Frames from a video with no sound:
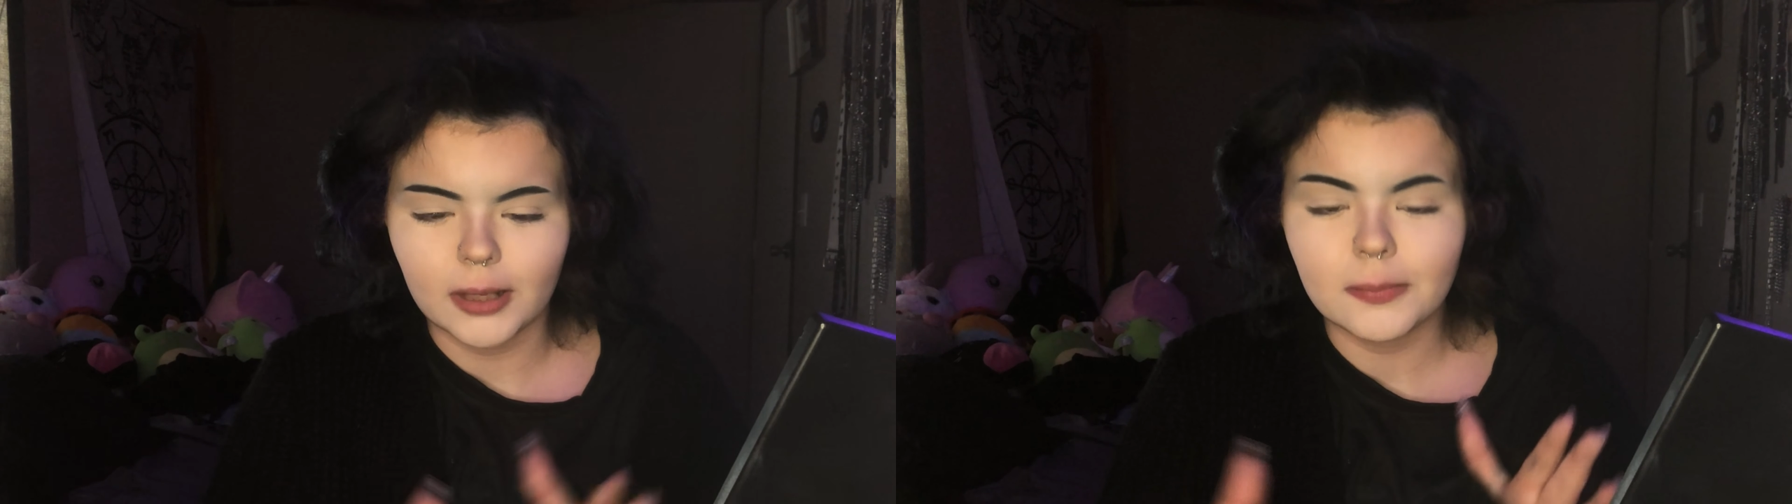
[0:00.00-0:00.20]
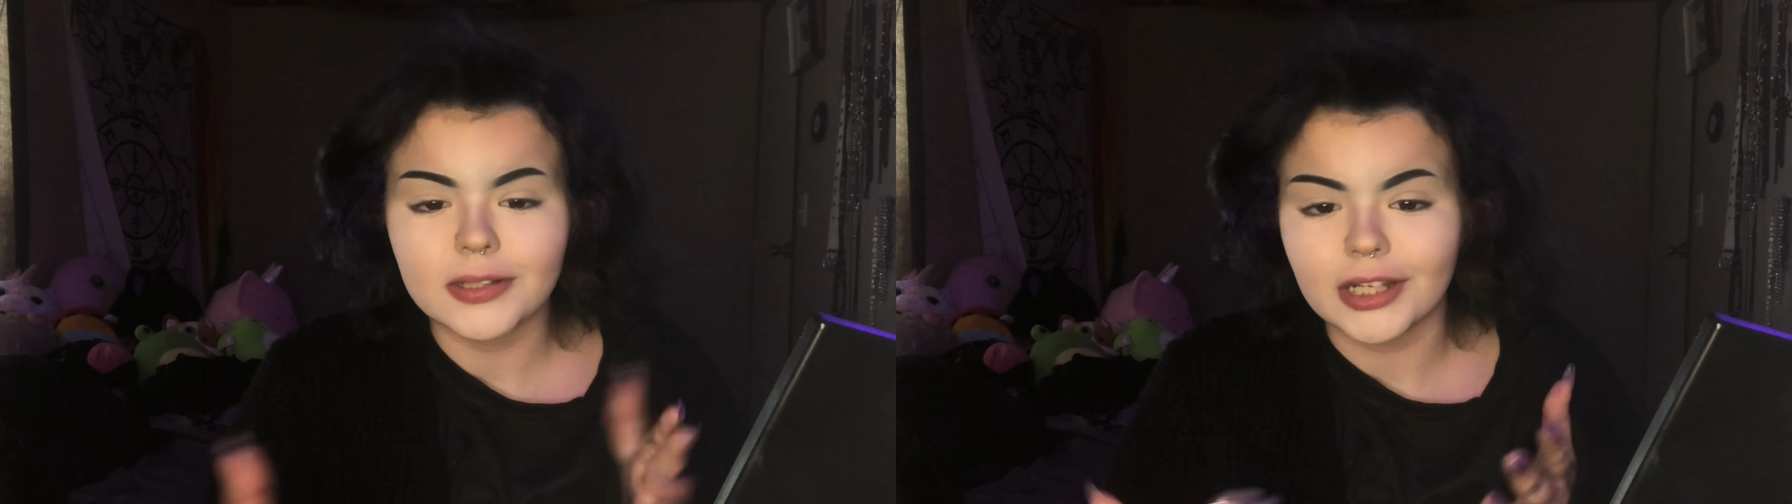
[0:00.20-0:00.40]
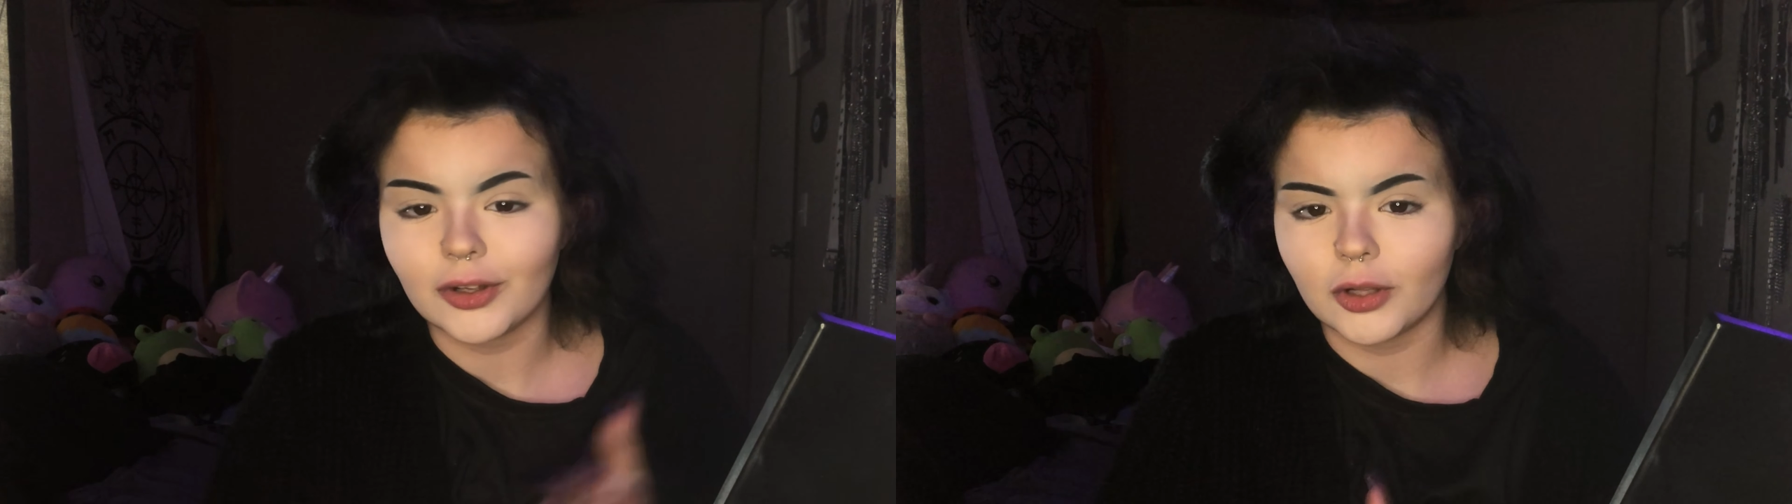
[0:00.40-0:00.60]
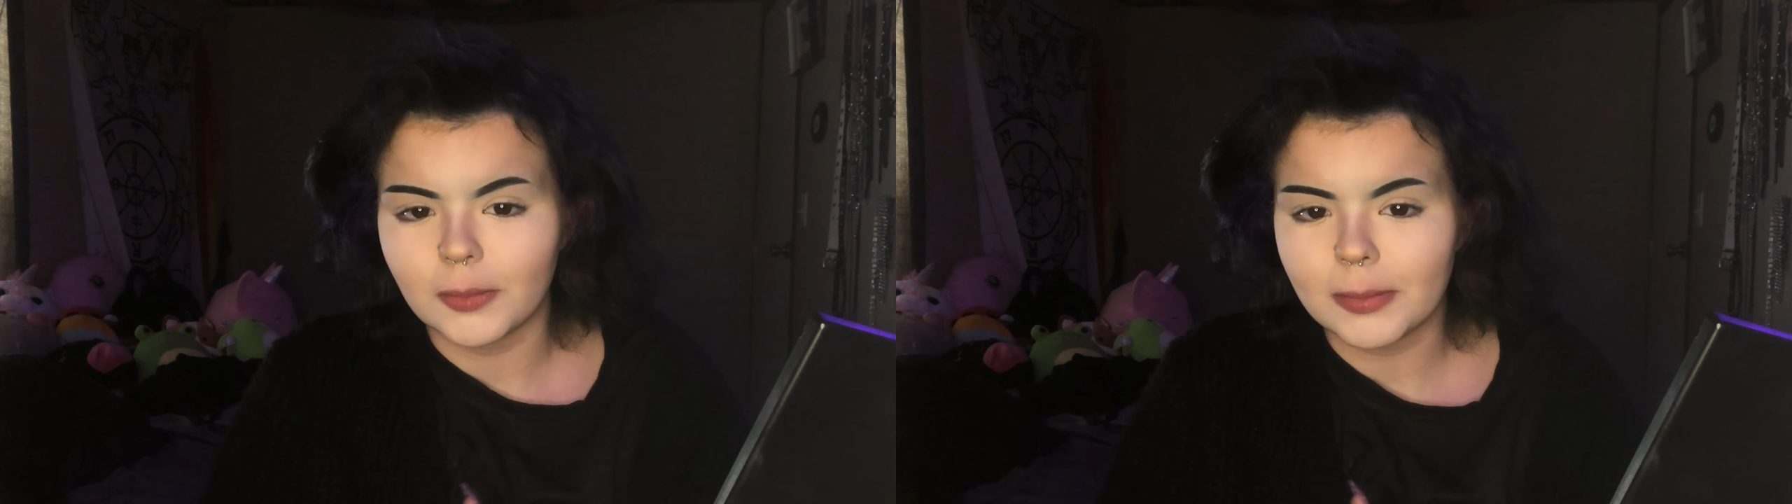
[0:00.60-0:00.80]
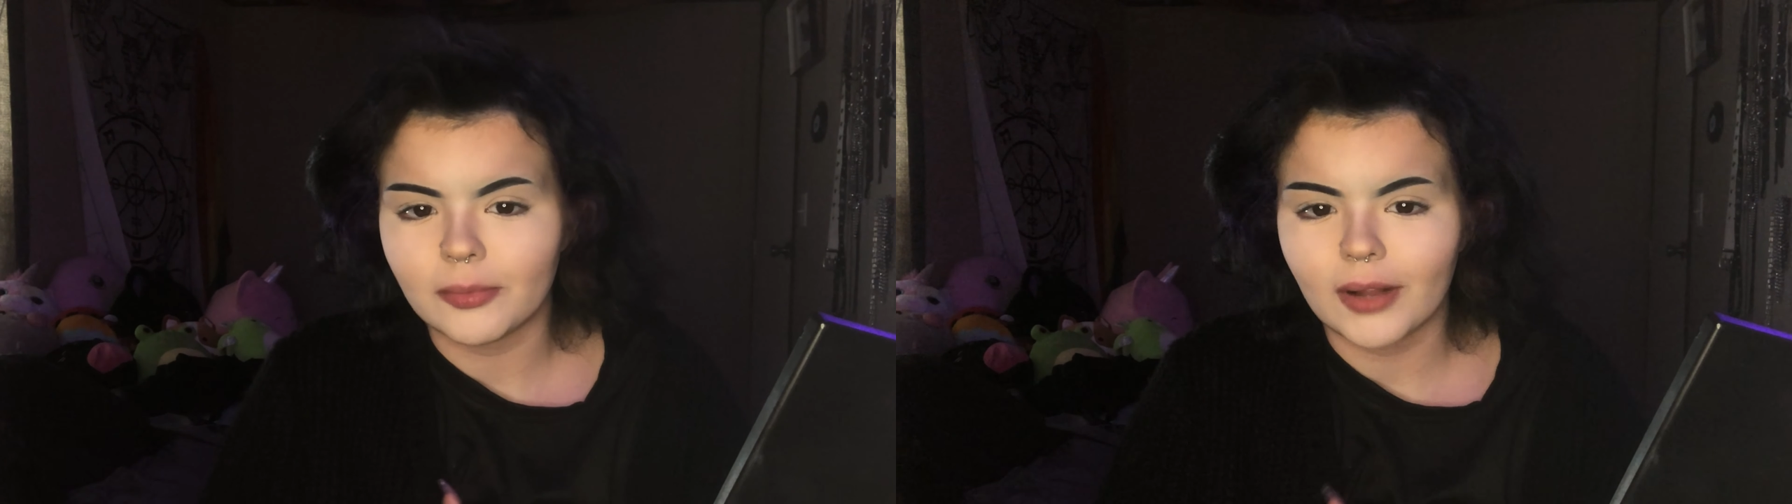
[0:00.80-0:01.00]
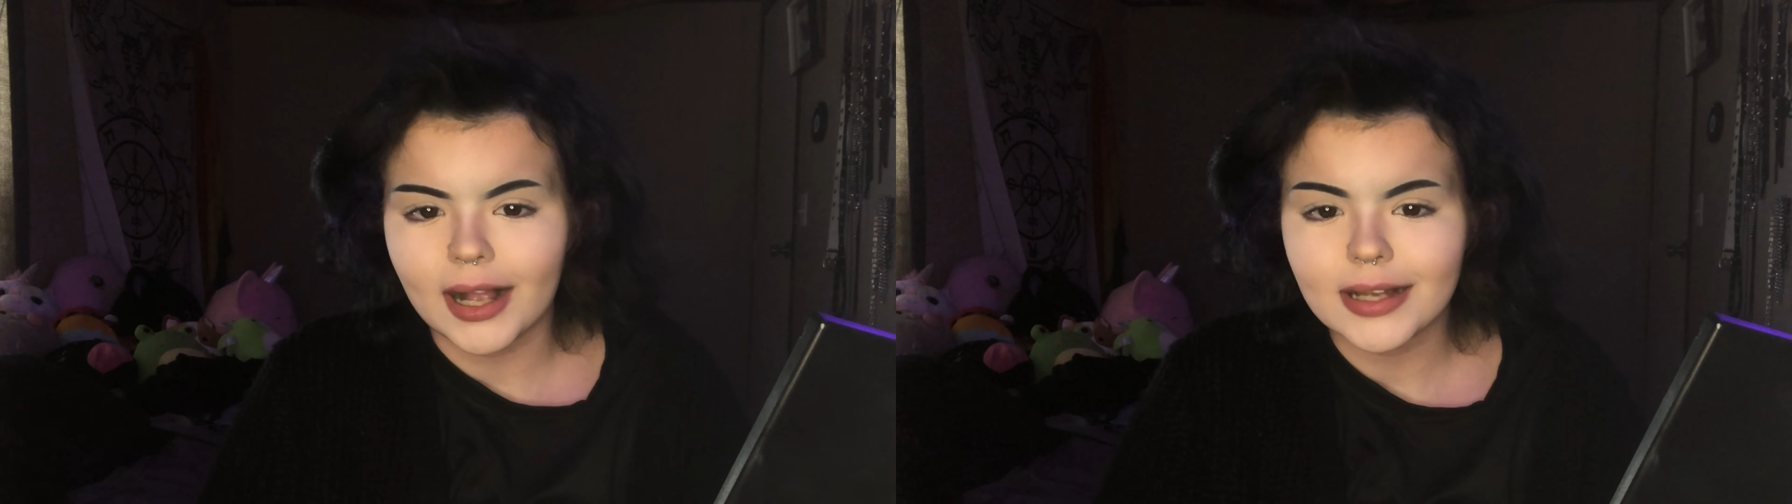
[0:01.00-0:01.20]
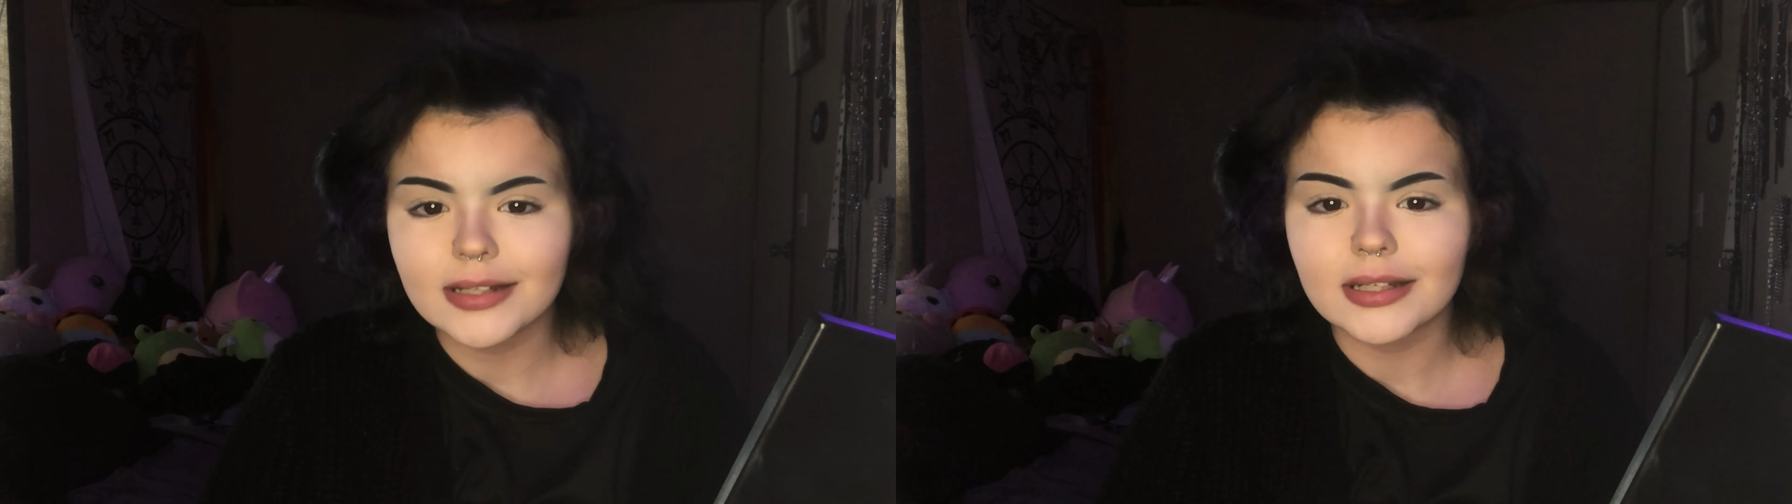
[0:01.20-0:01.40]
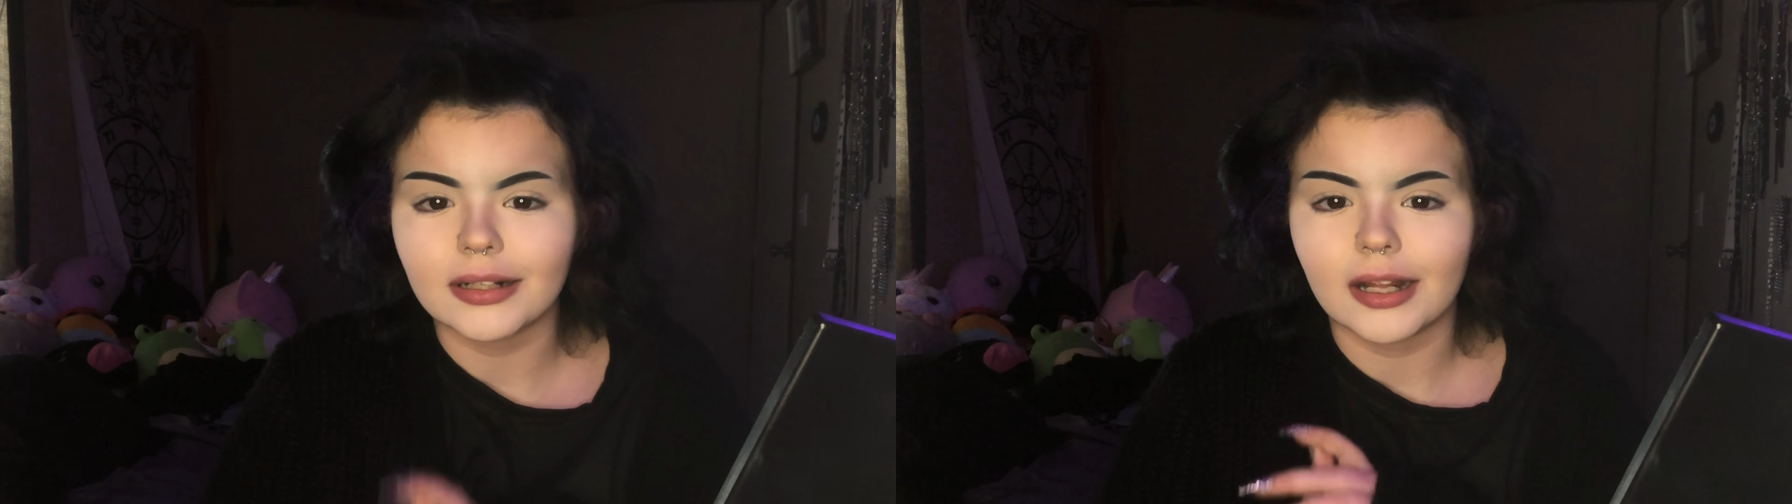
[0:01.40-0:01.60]
because I know a lot of people ask
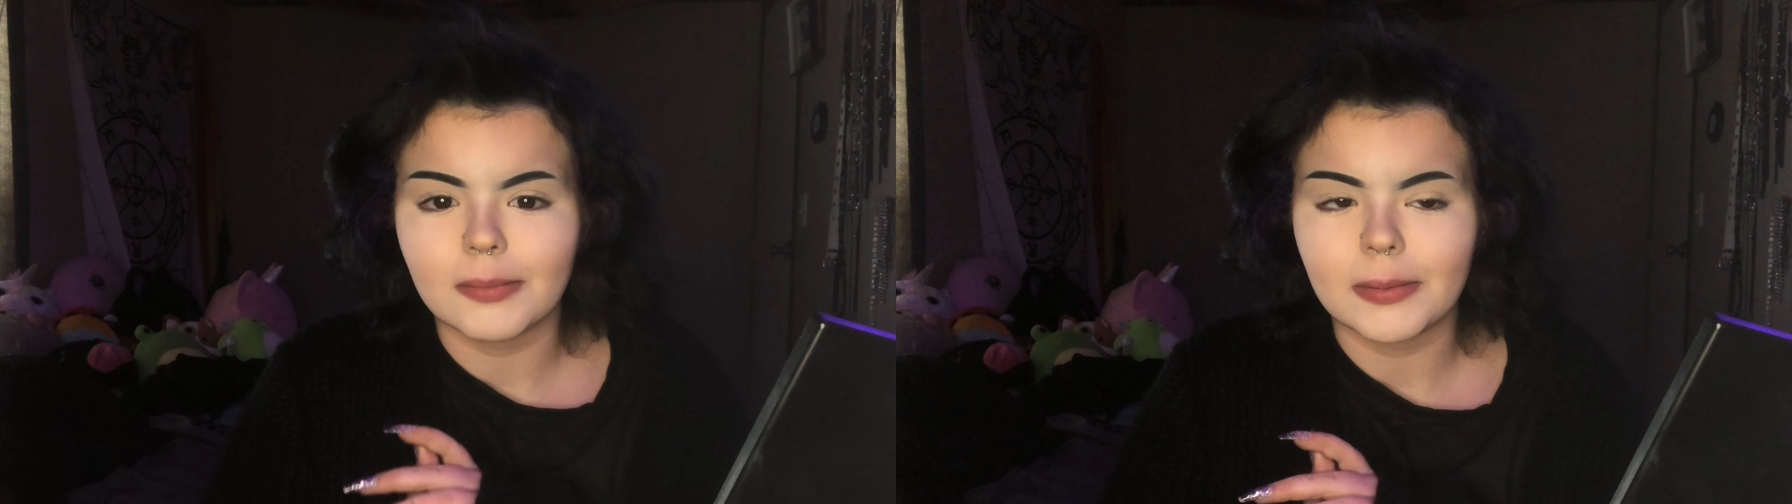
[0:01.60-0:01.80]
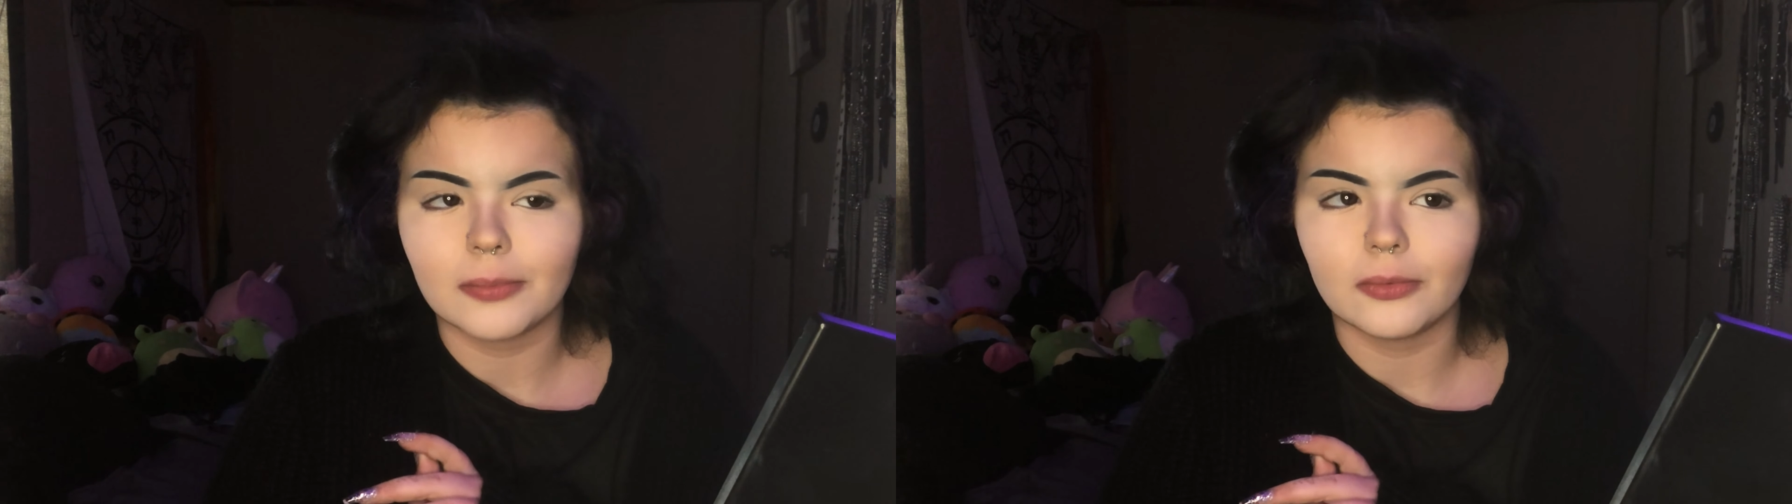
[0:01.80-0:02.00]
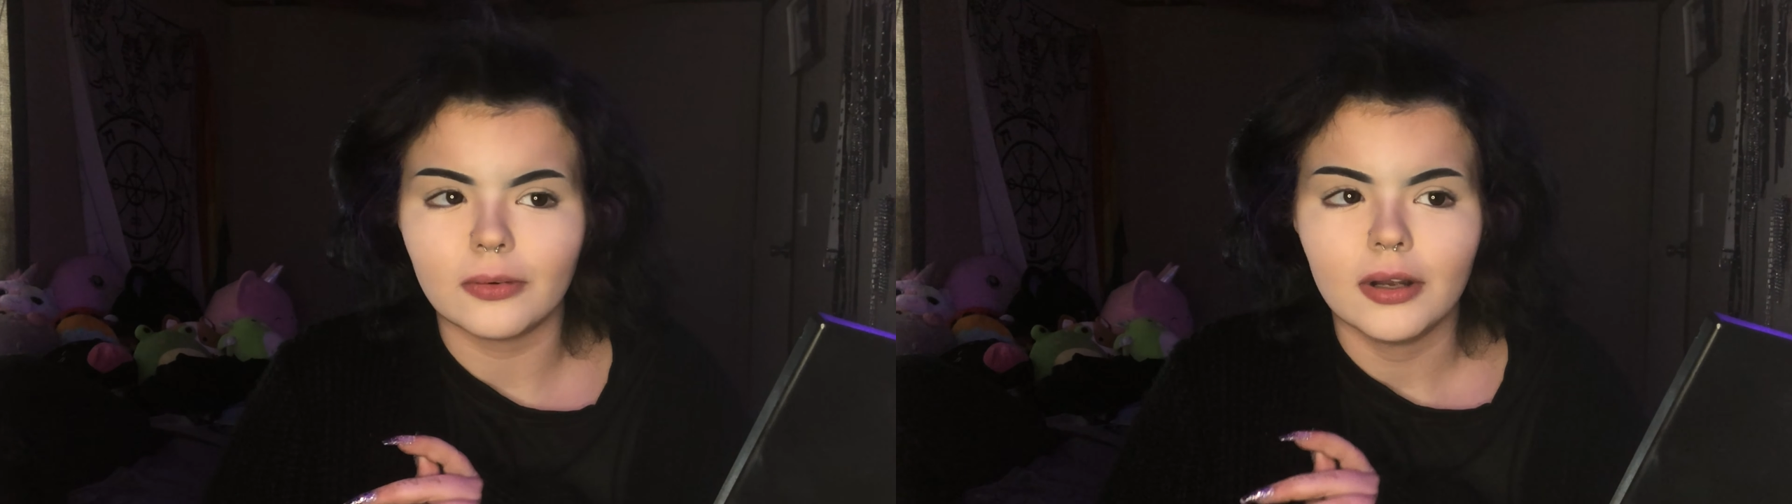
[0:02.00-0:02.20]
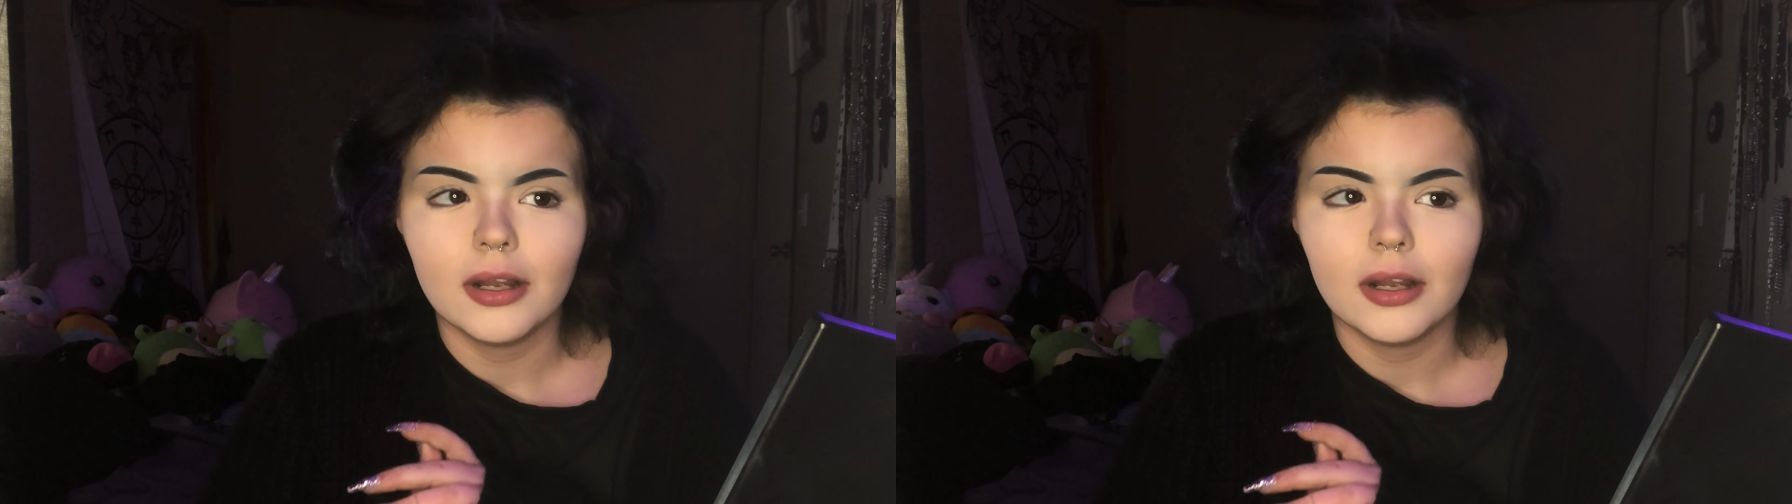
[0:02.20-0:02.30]
and a lot of people